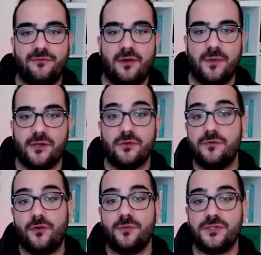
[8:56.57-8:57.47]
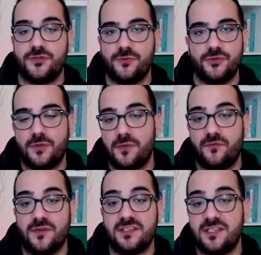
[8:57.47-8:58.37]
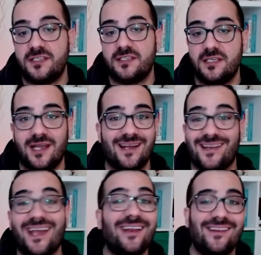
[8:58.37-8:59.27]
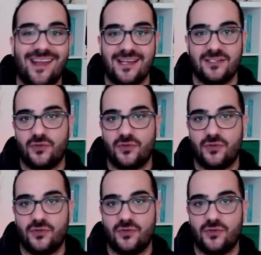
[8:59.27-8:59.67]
from a uniform distribution between 60 and 80 days.